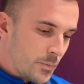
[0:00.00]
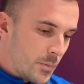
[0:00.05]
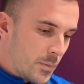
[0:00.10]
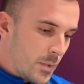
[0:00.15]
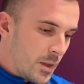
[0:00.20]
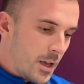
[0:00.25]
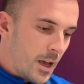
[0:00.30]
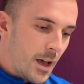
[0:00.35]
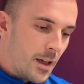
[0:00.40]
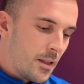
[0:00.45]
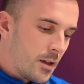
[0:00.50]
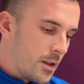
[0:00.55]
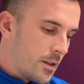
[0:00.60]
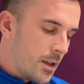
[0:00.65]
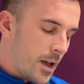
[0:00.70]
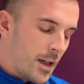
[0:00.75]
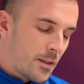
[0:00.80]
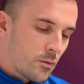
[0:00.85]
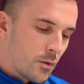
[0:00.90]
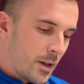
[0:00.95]
yeah,
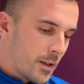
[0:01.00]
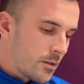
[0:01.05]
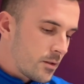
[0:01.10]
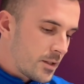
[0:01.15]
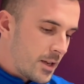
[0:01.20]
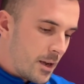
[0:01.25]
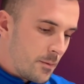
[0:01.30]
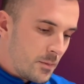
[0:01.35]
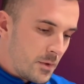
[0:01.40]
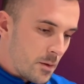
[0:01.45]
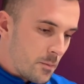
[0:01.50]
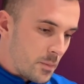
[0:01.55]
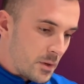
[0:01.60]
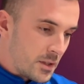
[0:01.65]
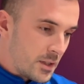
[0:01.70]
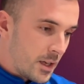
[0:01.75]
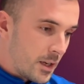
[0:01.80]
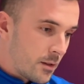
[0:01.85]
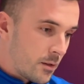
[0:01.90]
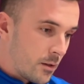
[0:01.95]
I don't think there's anybody in
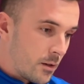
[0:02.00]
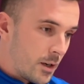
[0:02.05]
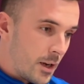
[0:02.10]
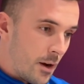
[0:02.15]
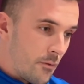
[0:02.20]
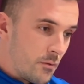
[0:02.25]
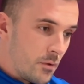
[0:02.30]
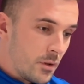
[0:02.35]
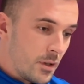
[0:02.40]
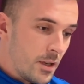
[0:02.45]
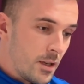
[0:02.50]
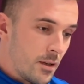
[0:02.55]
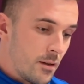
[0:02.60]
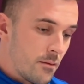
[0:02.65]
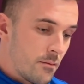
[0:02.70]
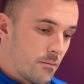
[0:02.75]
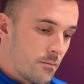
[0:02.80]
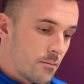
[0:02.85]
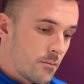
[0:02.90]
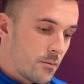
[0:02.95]
particular that really
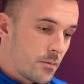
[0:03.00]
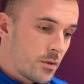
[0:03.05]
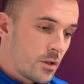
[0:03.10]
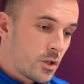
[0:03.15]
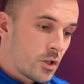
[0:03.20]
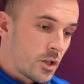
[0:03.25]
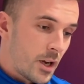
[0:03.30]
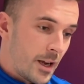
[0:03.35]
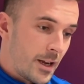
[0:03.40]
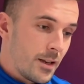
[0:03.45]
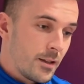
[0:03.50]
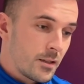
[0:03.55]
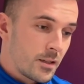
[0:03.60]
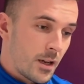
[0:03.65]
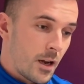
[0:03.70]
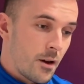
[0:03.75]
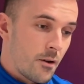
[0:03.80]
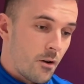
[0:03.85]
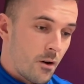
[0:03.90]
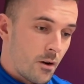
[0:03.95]
shines
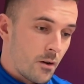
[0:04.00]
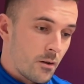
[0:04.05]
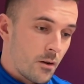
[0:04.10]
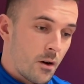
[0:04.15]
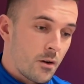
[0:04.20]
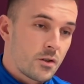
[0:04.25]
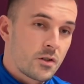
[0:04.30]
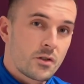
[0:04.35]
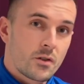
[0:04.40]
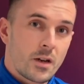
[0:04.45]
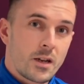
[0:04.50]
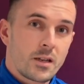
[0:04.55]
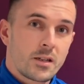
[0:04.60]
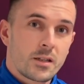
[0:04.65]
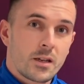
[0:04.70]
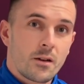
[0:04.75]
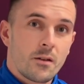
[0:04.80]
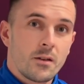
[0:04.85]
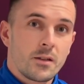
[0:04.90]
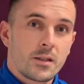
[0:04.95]
out or strikes
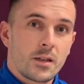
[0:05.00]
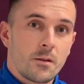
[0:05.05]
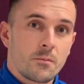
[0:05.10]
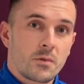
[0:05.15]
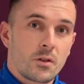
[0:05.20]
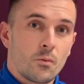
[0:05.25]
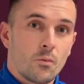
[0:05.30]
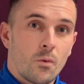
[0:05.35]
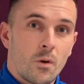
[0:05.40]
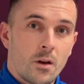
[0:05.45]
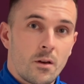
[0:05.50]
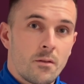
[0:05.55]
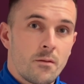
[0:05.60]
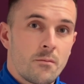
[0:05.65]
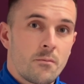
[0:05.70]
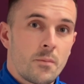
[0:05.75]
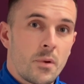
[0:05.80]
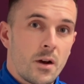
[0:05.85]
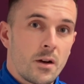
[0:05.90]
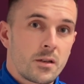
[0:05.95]
out in terms of
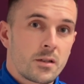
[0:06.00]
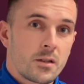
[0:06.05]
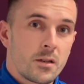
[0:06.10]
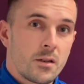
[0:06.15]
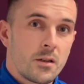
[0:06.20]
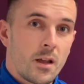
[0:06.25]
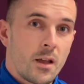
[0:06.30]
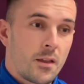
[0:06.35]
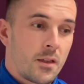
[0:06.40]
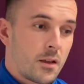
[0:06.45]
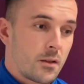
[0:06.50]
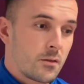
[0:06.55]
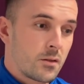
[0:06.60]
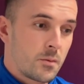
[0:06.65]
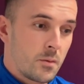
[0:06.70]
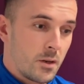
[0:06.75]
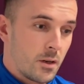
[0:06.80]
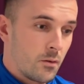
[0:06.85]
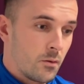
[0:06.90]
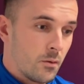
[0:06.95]
one person. I think there's
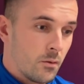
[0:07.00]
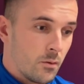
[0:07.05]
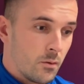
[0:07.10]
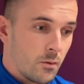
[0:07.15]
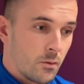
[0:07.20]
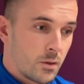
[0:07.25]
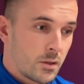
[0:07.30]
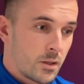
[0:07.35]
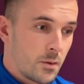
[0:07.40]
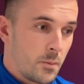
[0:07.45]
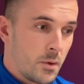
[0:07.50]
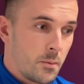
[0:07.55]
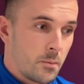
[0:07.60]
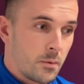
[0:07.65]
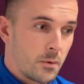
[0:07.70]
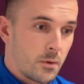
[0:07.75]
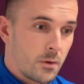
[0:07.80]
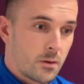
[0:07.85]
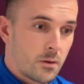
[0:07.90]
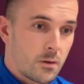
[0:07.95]
been a whole host of
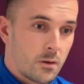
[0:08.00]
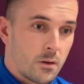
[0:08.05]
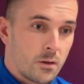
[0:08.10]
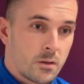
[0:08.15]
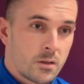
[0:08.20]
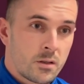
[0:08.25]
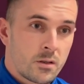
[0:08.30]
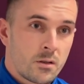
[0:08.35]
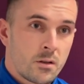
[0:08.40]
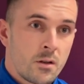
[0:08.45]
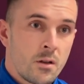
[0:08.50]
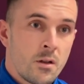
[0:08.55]
people across